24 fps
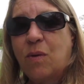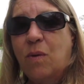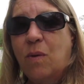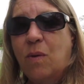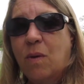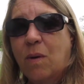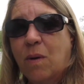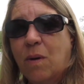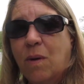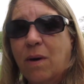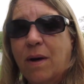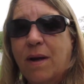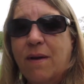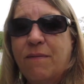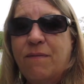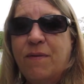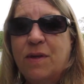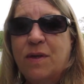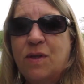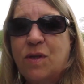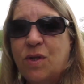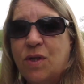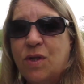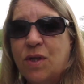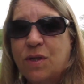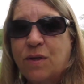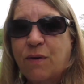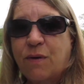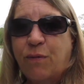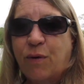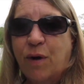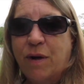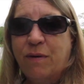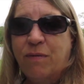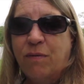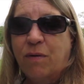or if it's just a
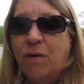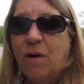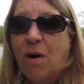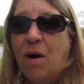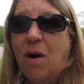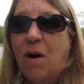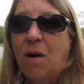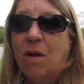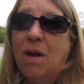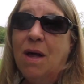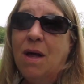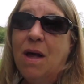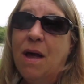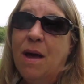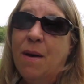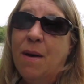free-for-all,